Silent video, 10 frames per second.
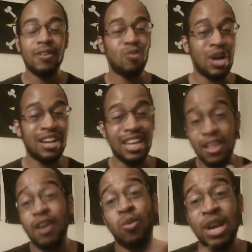well, in
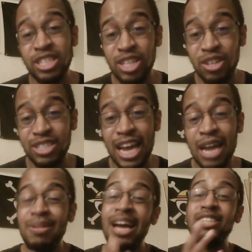the original
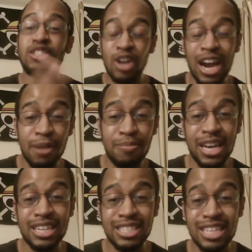timeline, trying to be
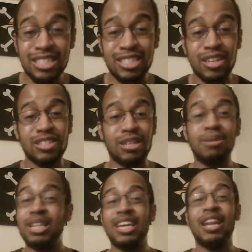a sister to
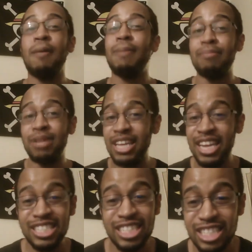Melina, but
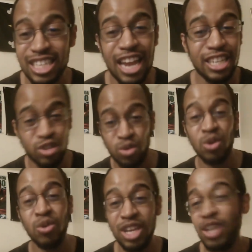Melina's just like,
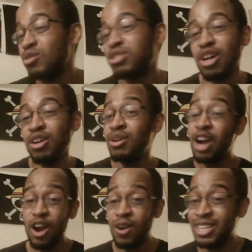screw you. So
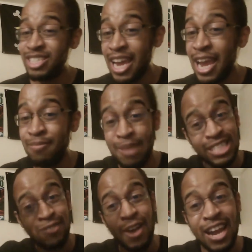her and Jade,
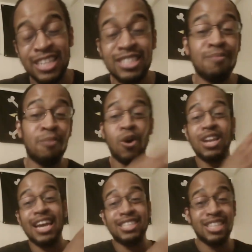best friends and more
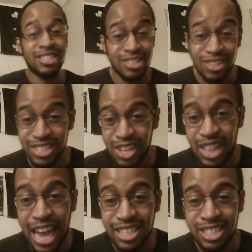like sisters in
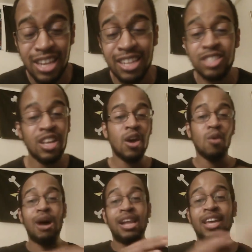that sense.
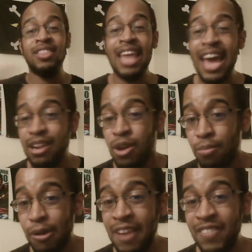While in that
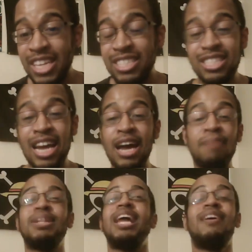previous
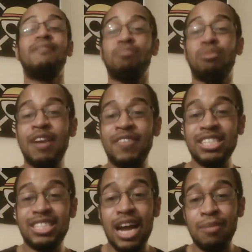timeline
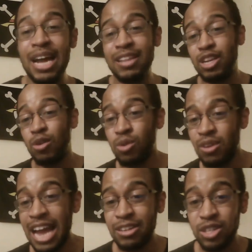
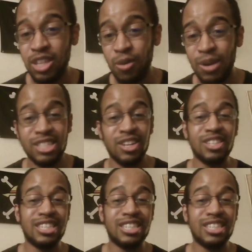after the original